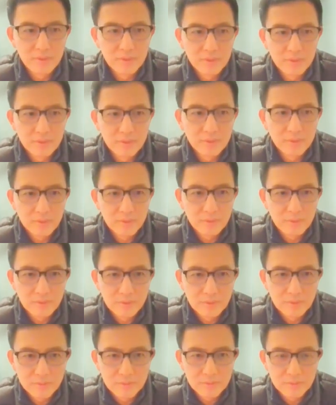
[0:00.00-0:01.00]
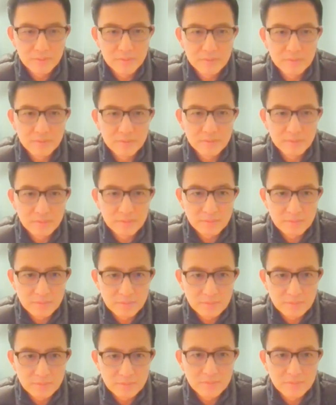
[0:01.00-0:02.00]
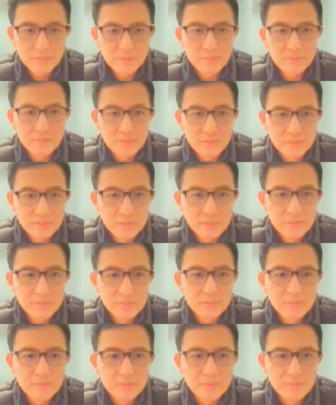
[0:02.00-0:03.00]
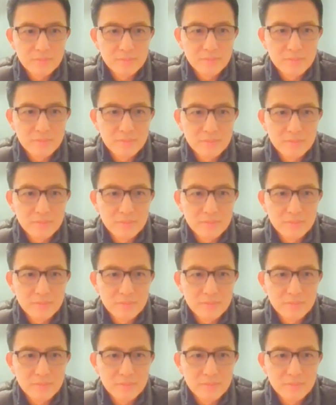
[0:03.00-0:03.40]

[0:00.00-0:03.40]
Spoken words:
(not speaking)